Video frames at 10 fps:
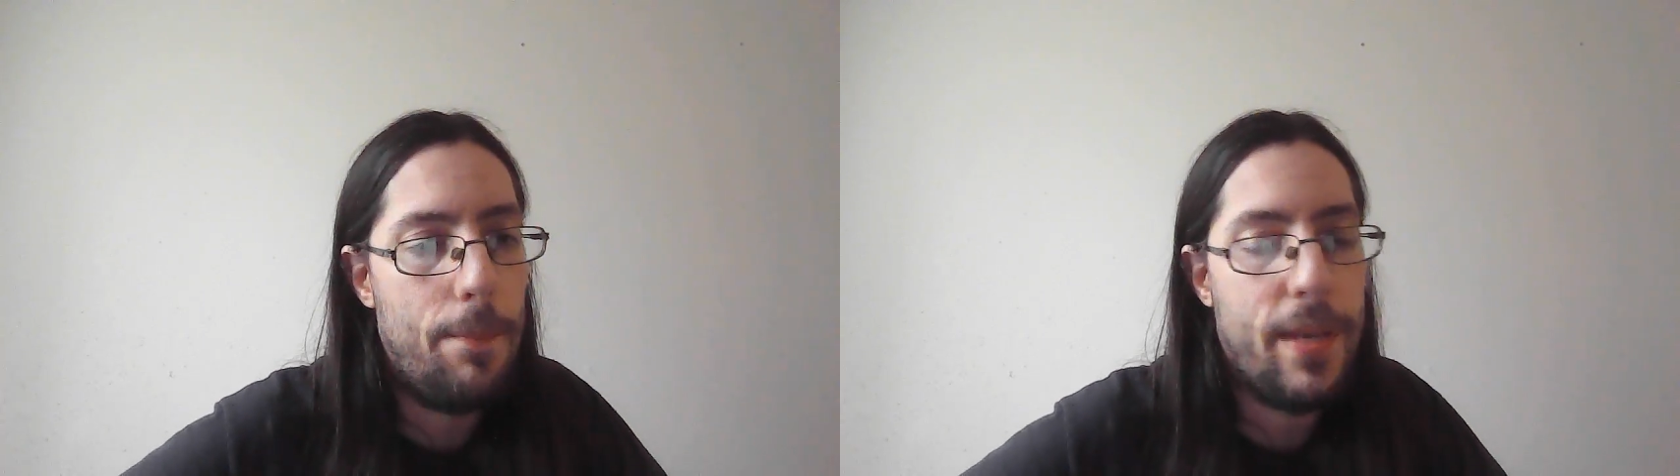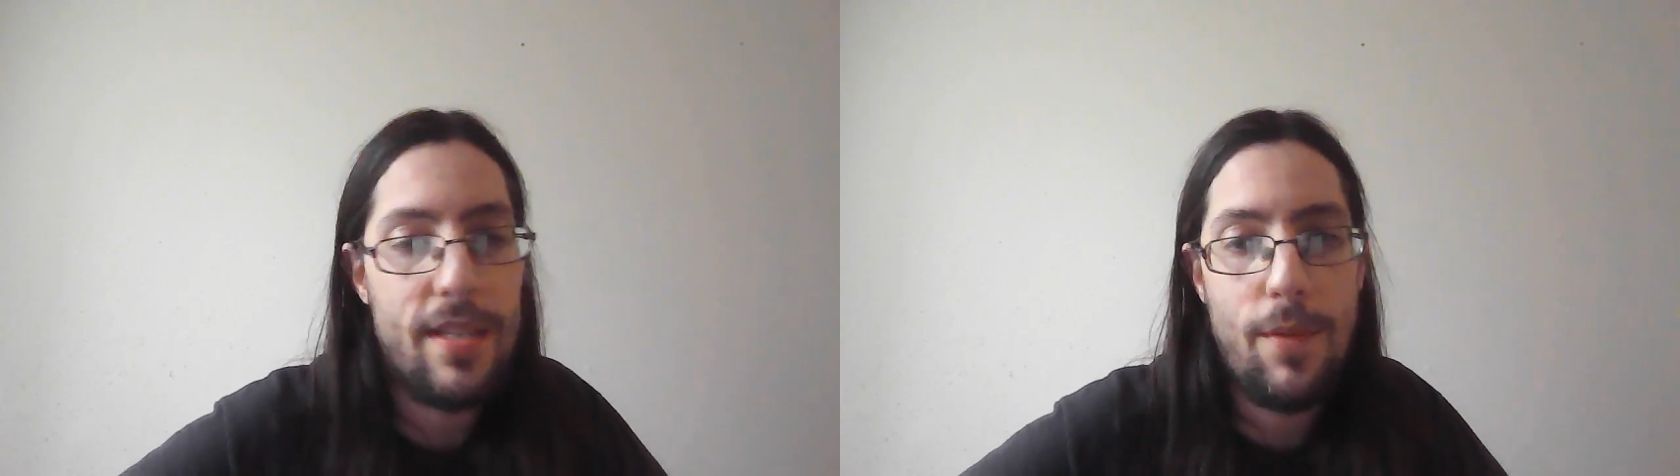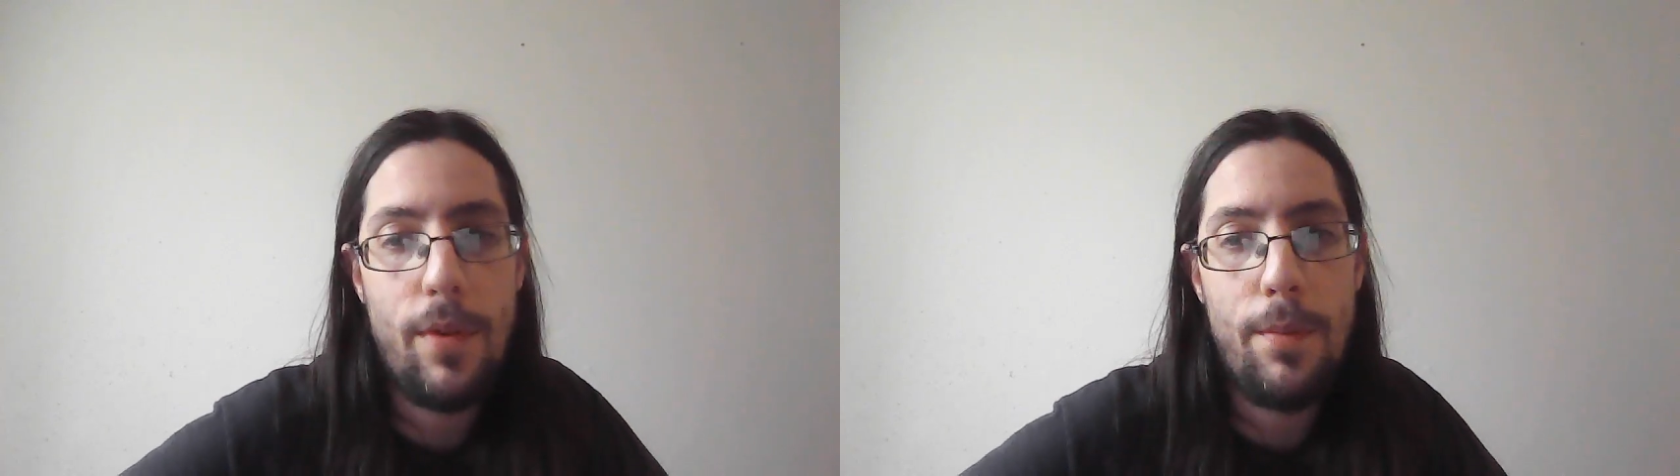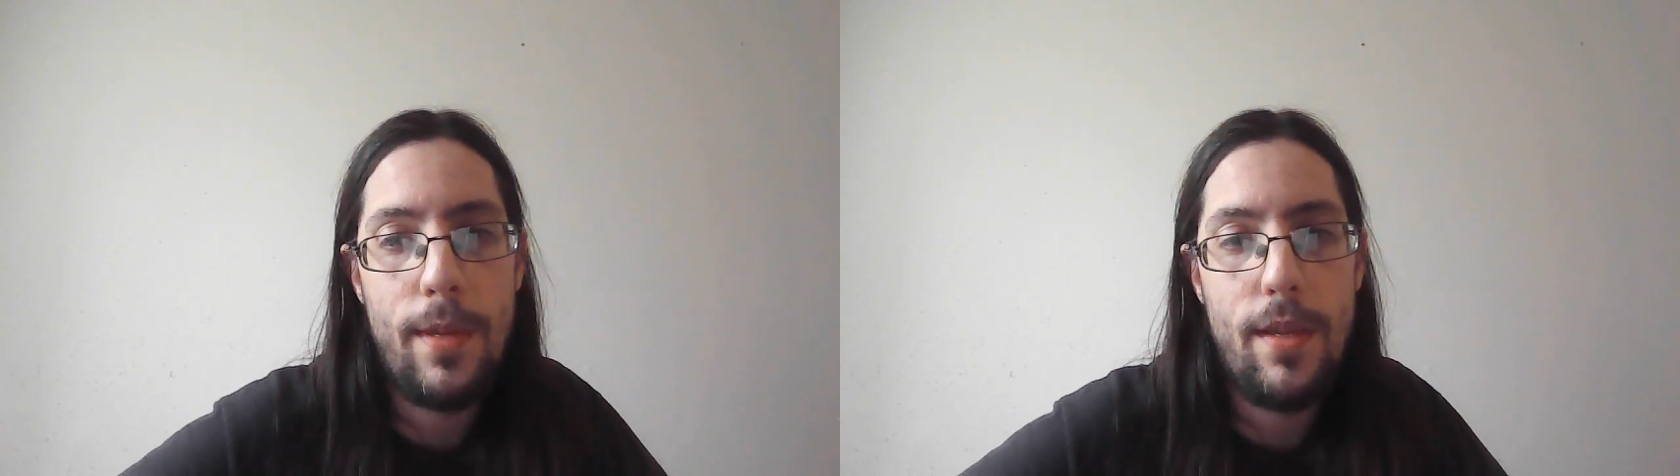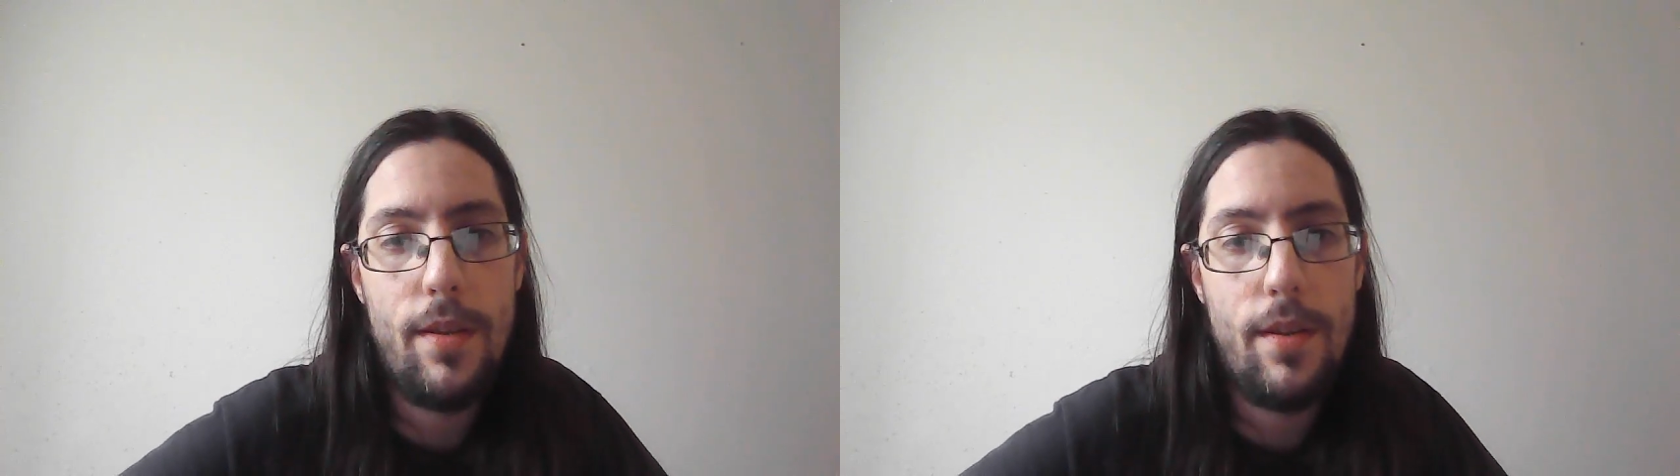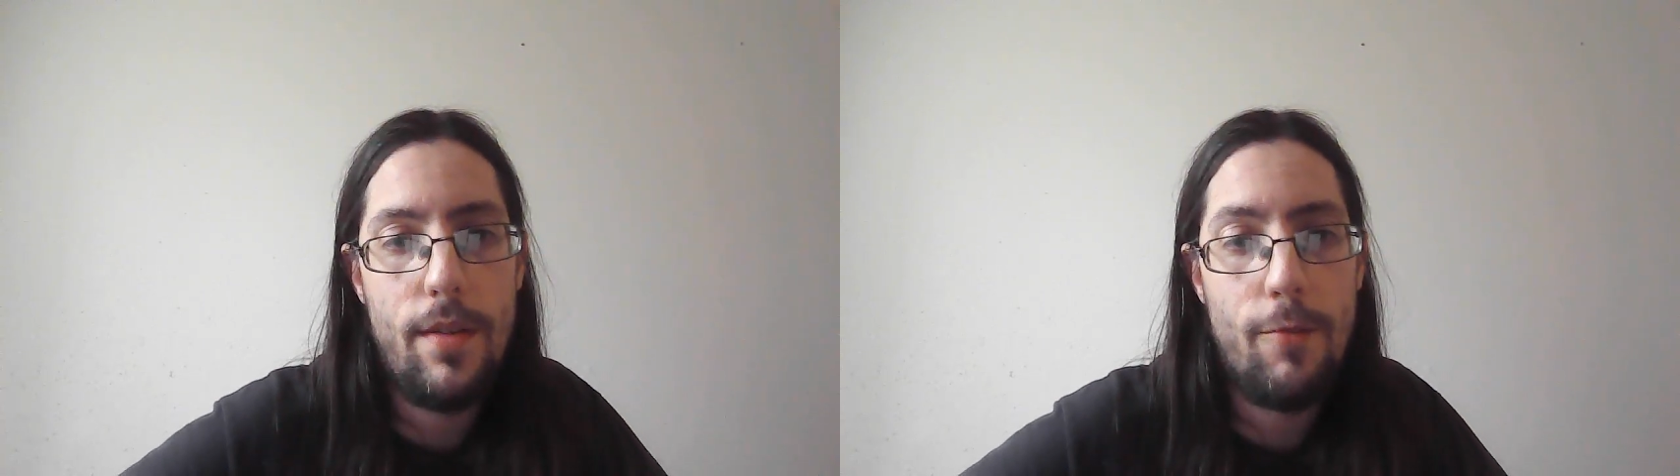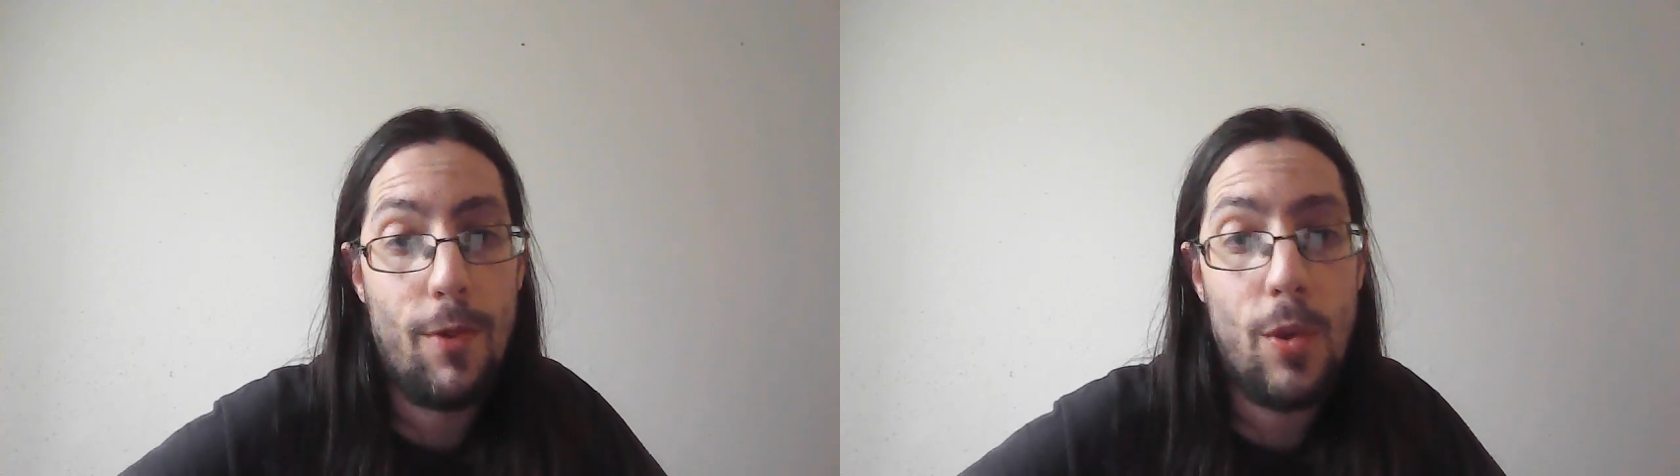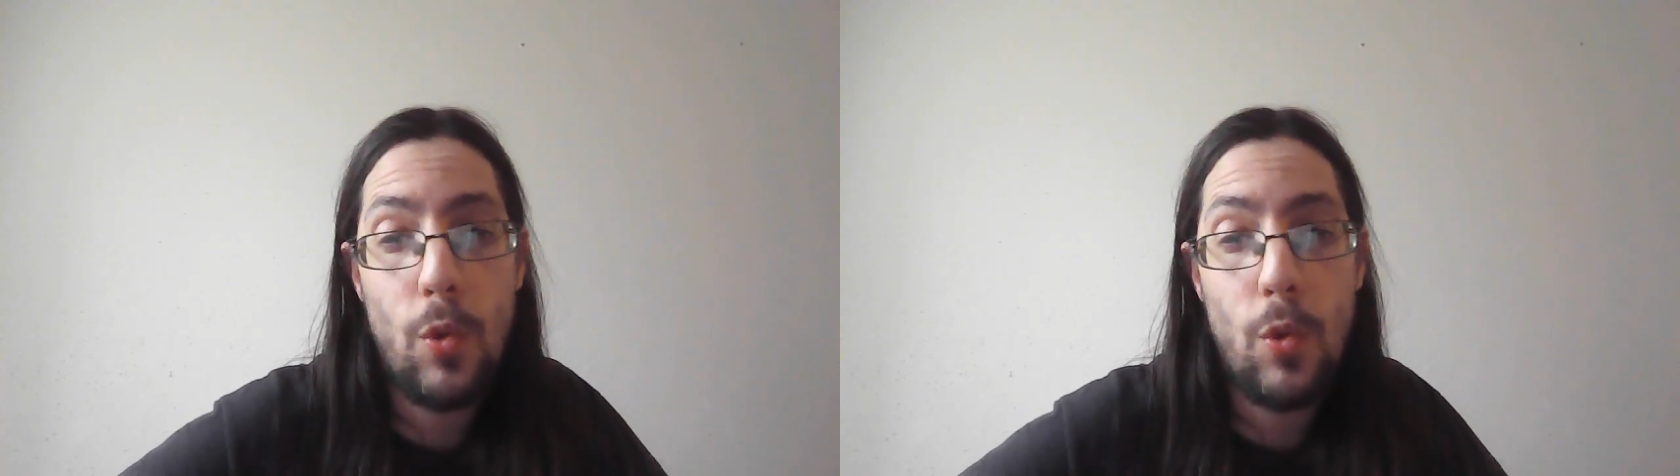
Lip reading: Because that would have been really